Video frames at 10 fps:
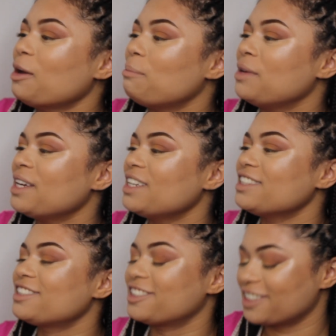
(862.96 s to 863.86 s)

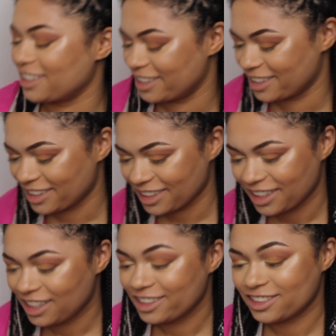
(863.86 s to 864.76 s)
Bitch.
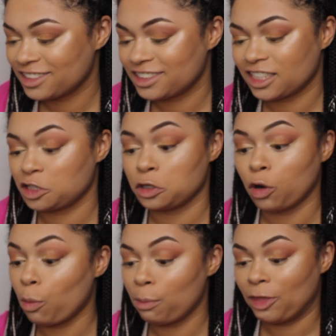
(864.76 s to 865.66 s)
She said,
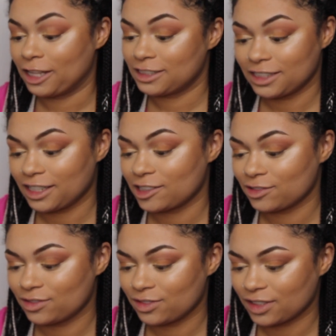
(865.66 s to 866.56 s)
nope, that's
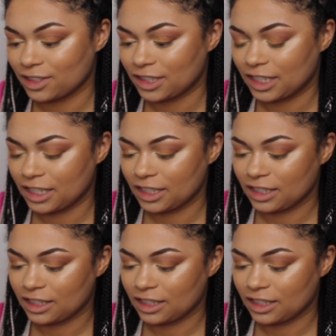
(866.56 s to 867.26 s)
enough. Alright.